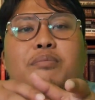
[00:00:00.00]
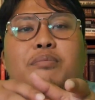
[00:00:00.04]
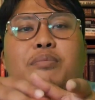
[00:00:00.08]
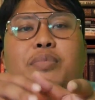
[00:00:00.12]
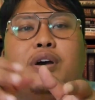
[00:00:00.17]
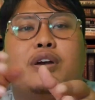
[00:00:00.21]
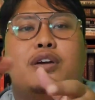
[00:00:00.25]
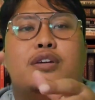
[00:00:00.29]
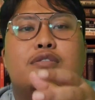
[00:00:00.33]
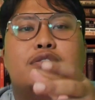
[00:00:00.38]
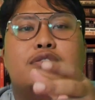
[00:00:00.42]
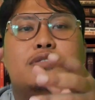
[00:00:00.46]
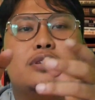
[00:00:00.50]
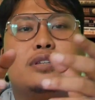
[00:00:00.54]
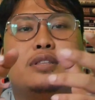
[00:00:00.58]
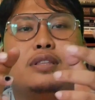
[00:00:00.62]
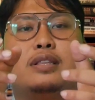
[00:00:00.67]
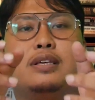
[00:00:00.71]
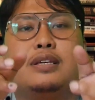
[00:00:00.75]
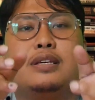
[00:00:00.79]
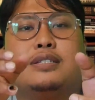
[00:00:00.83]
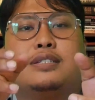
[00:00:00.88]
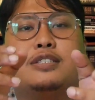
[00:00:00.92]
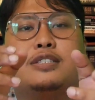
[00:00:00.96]
By using
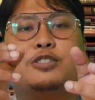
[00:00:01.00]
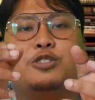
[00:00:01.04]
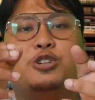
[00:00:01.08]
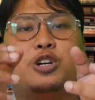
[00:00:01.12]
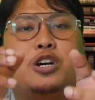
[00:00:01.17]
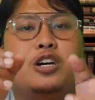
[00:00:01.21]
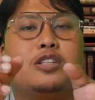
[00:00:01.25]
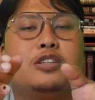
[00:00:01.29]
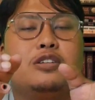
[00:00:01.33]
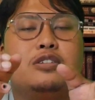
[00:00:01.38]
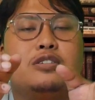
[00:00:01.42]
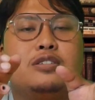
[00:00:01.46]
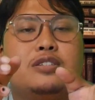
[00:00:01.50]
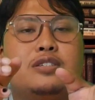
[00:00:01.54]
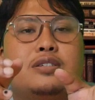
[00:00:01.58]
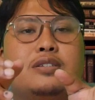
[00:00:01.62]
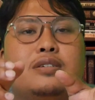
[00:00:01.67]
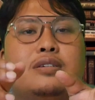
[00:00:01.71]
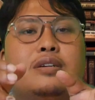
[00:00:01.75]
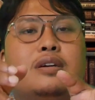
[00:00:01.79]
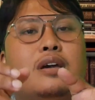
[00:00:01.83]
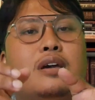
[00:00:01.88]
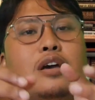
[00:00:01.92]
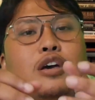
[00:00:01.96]
this strategy,
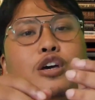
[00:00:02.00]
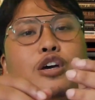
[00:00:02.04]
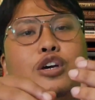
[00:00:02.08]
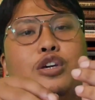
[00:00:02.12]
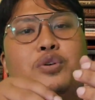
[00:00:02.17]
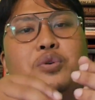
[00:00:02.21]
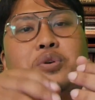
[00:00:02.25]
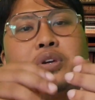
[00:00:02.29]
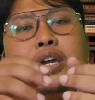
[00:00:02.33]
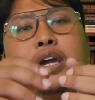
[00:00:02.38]
you